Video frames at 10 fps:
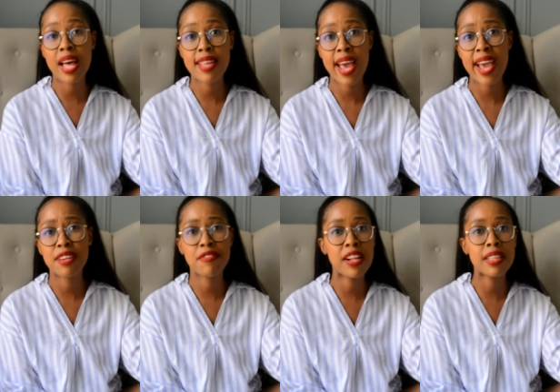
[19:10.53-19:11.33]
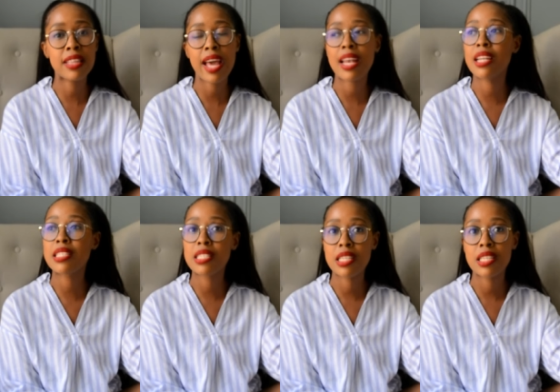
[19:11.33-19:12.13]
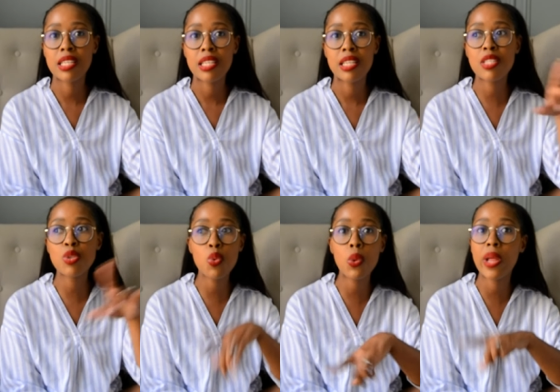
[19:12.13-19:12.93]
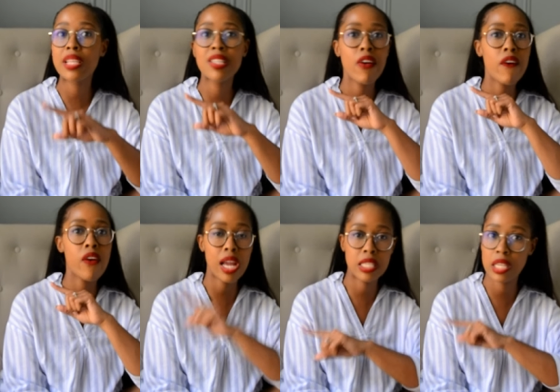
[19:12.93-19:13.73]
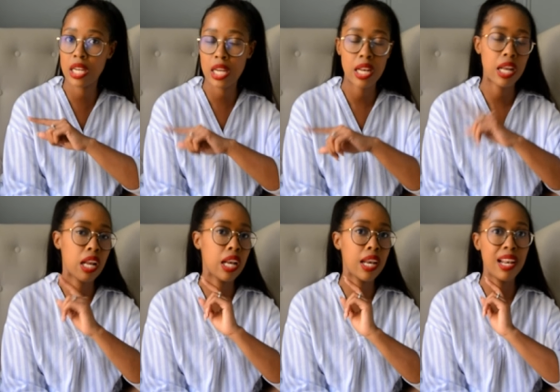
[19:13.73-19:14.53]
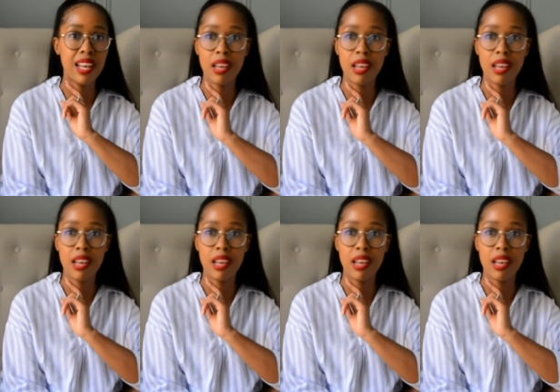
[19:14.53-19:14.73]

Zam, on the other hand, felt that, listen, this school is right here,